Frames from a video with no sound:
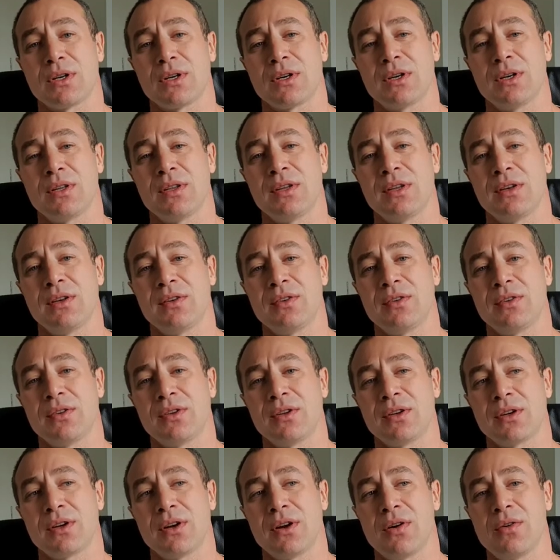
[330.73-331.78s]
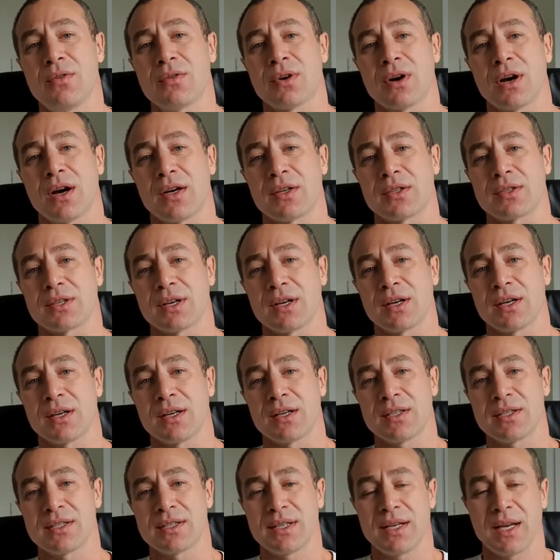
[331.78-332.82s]
And then I thought, like, all right,
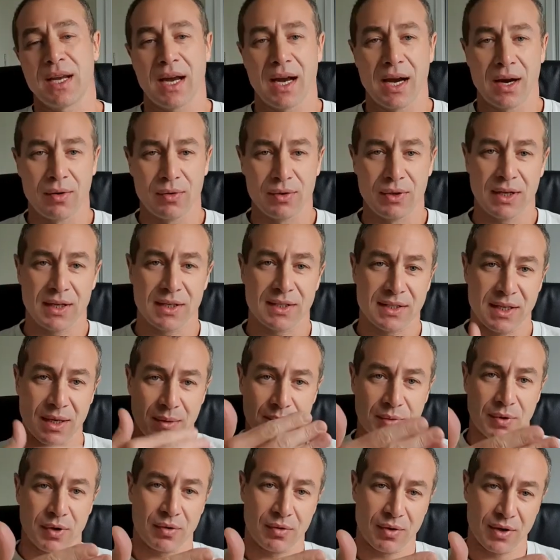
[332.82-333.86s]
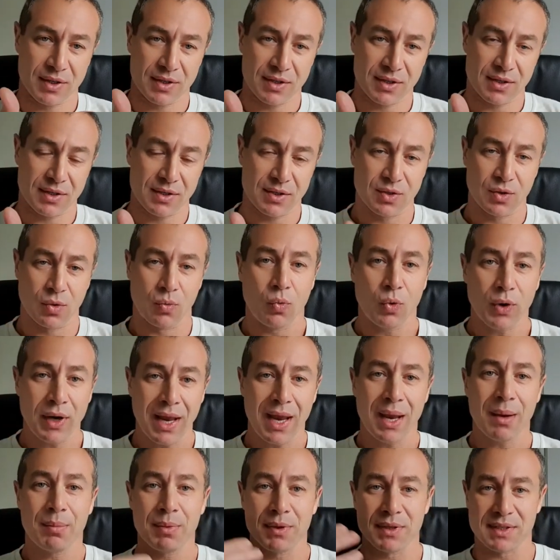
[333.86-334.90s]
let's see how next day progresses. So what
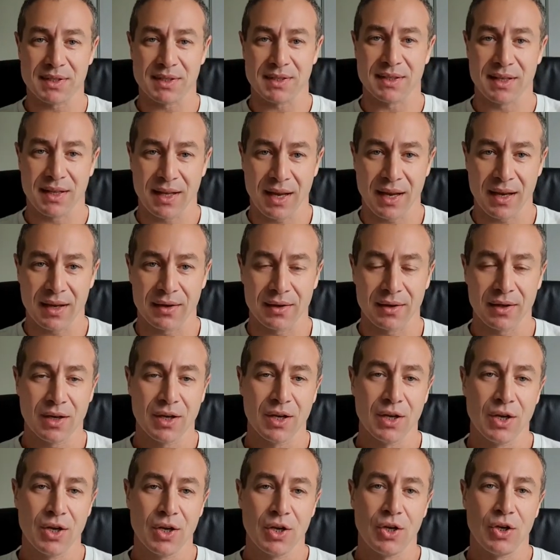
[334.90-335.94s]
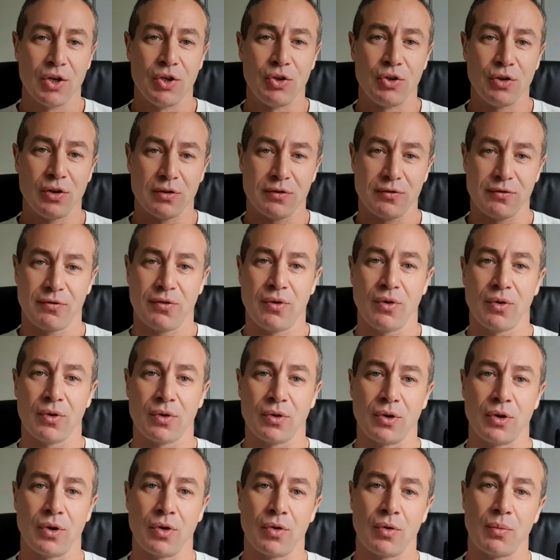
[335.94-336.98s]
happens then? Your
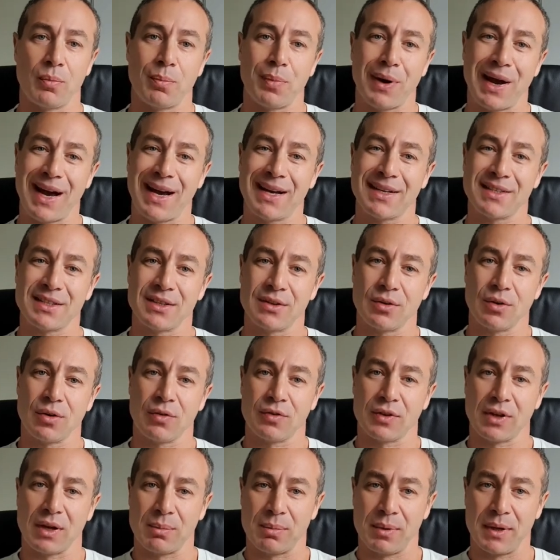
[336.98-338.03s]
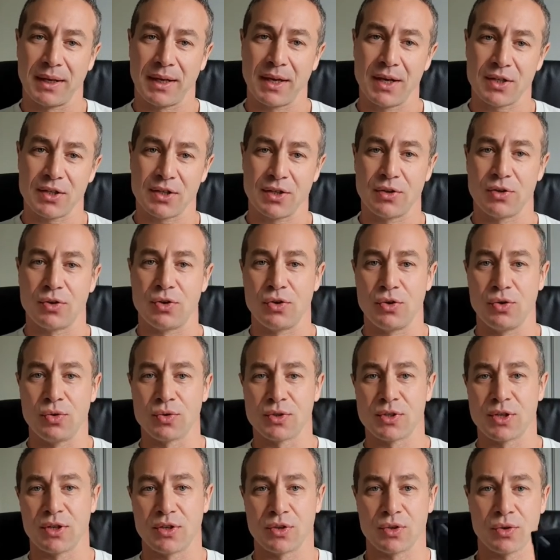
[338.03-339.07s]
phone learns pattern of the application that you use
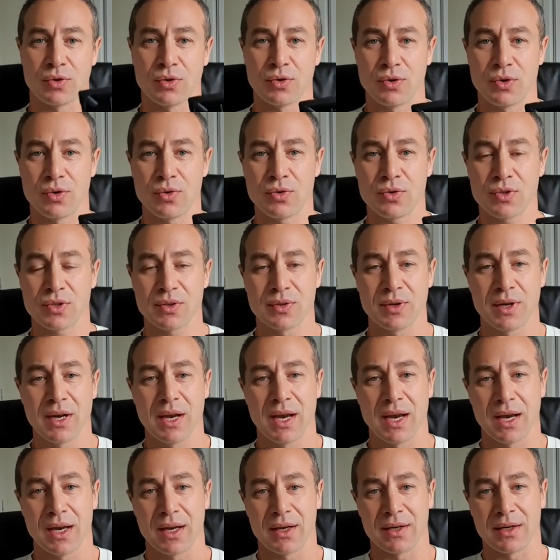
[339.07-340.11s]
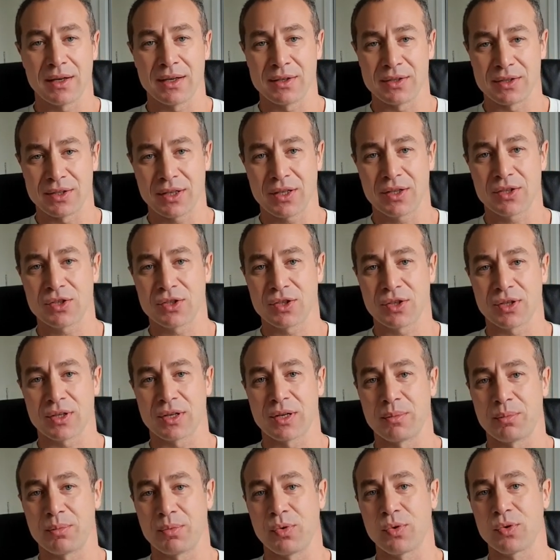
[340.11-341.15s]
and don't use, and intelligently
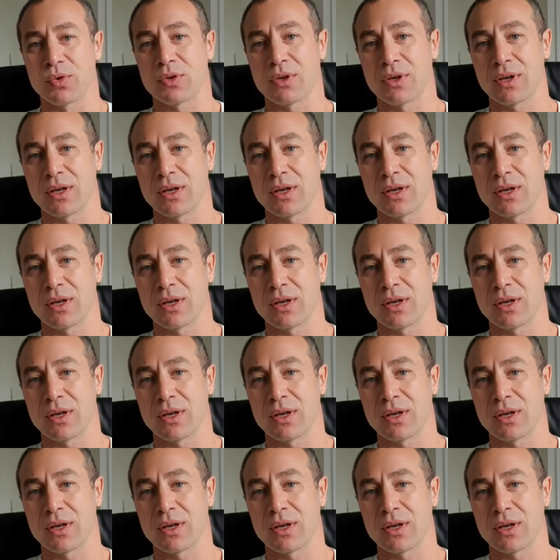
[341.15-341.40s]
put